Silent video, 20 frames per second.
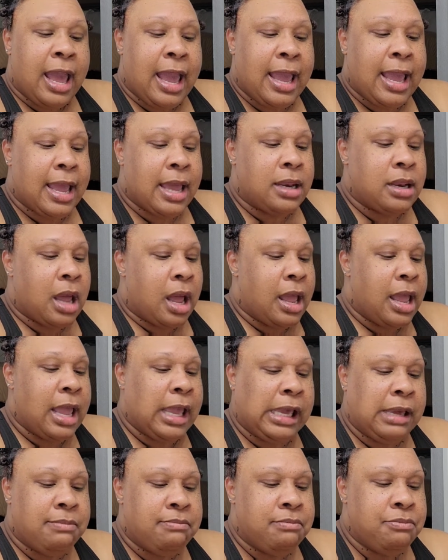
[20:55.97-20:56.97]
And
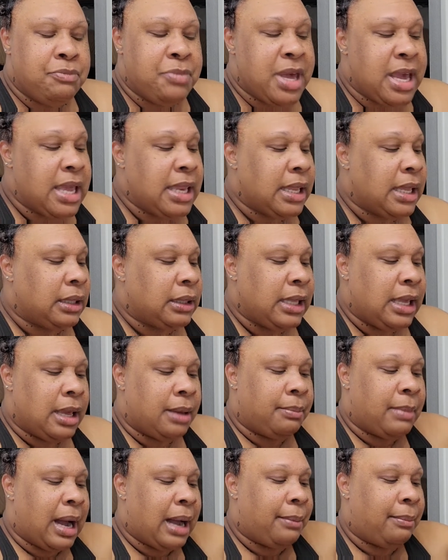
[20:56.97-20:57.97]
immediately
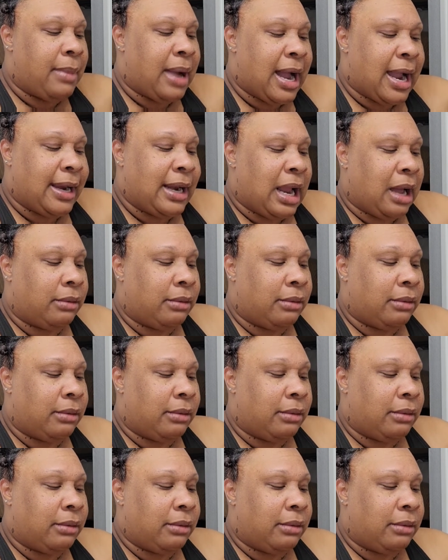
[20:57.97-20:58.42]
in my mind,